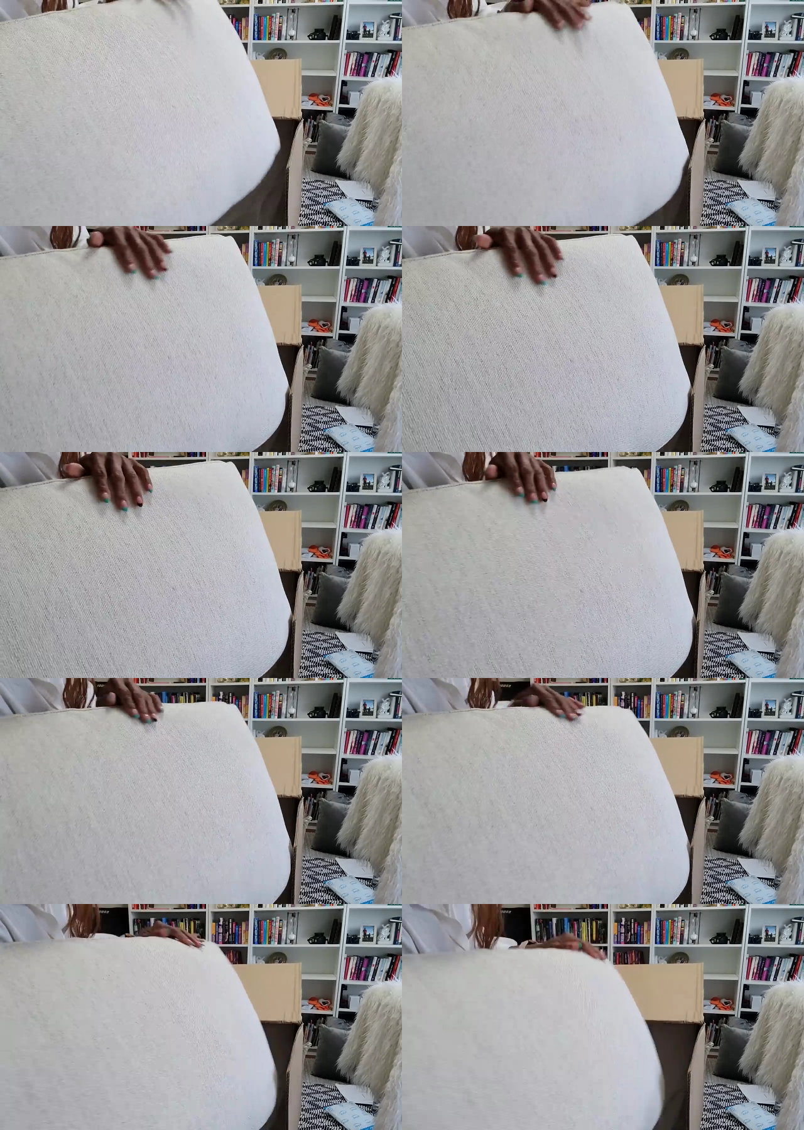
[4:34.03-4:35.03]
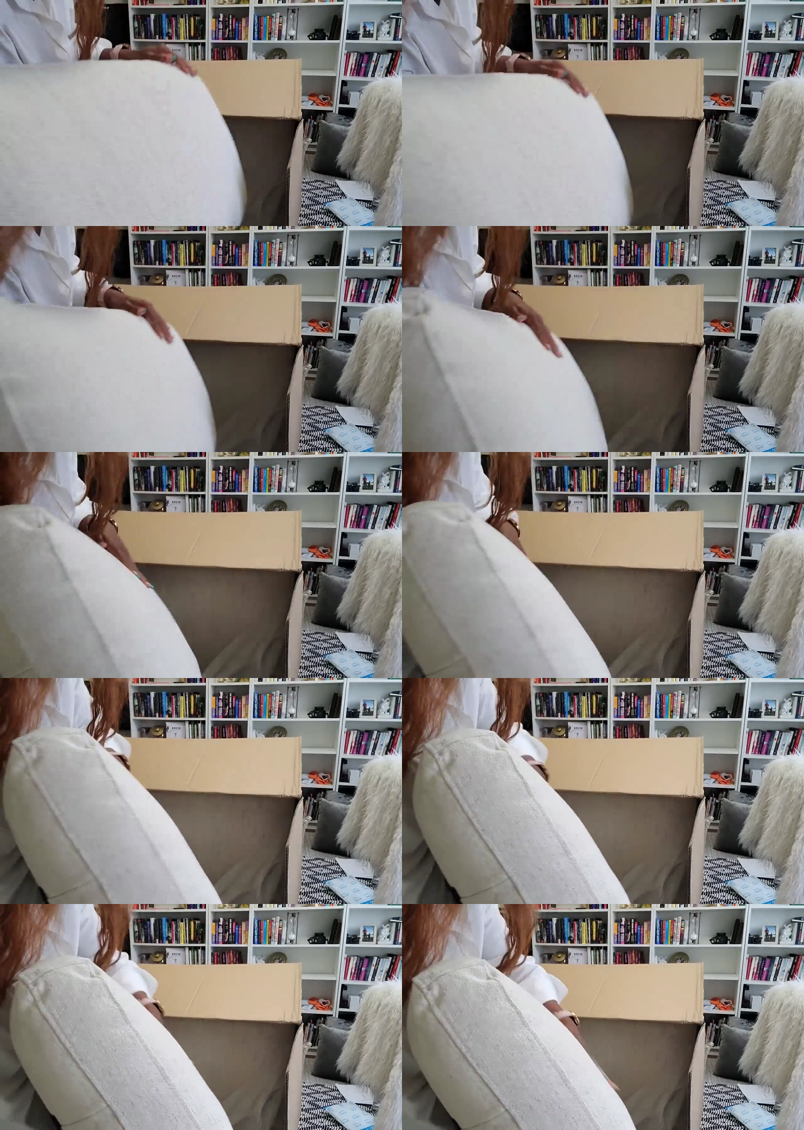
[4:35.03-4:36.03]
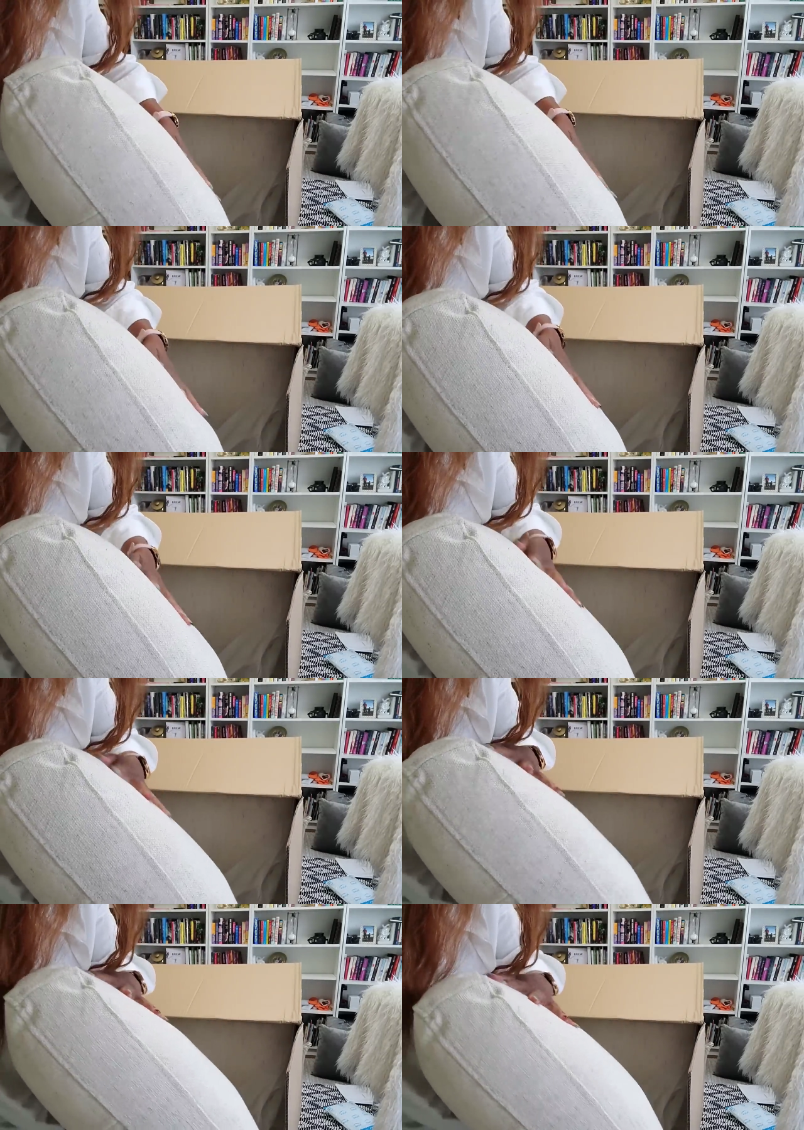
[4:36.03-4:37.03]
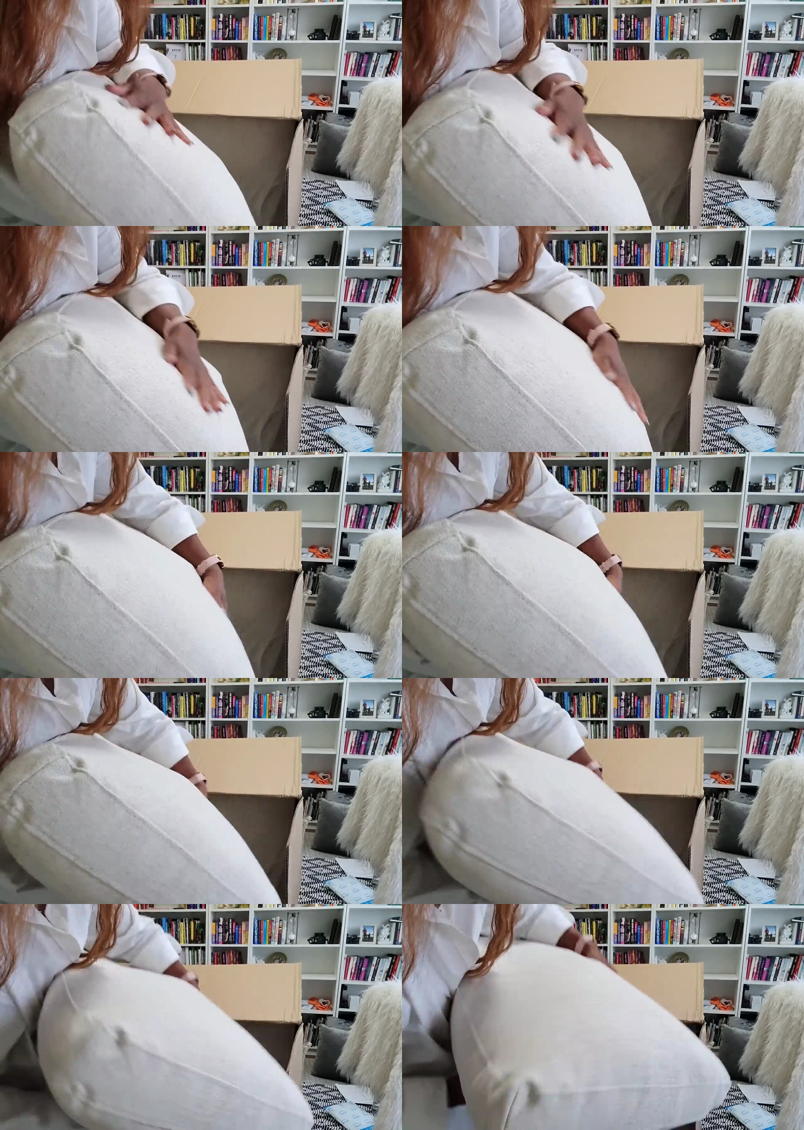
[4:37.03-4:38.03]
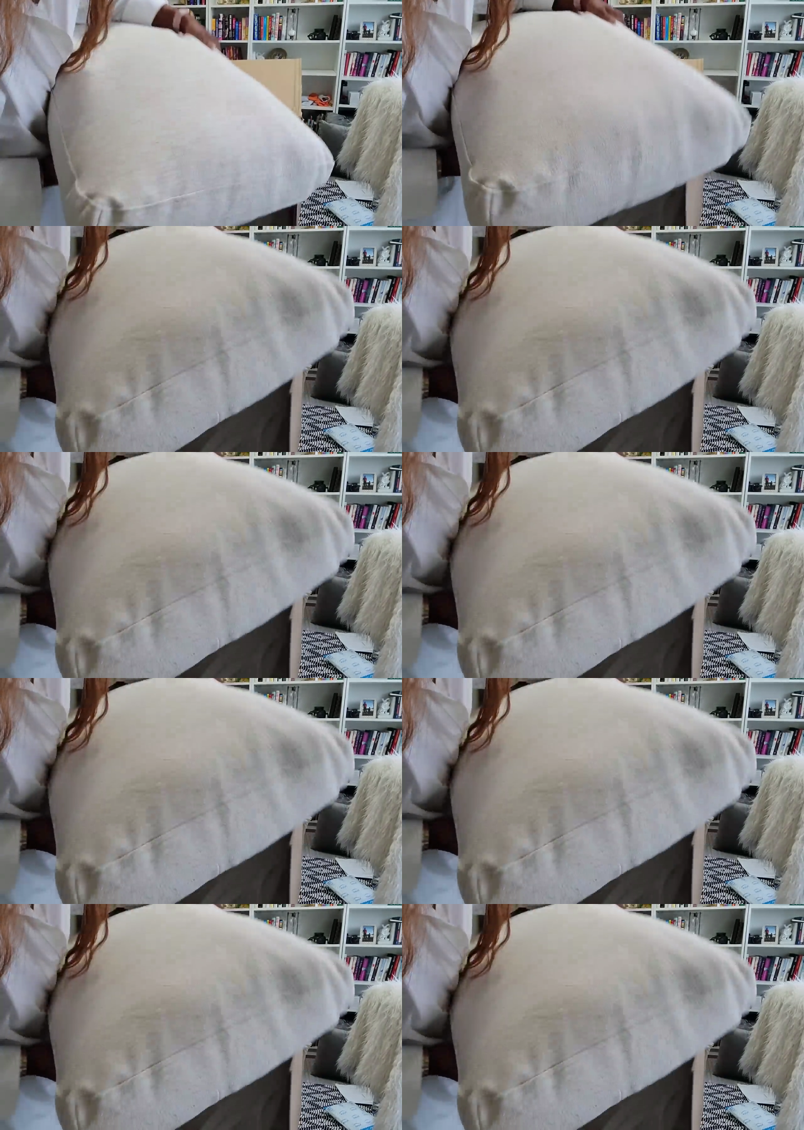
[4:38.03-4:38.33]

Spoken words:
Nobody's mouth can be seen.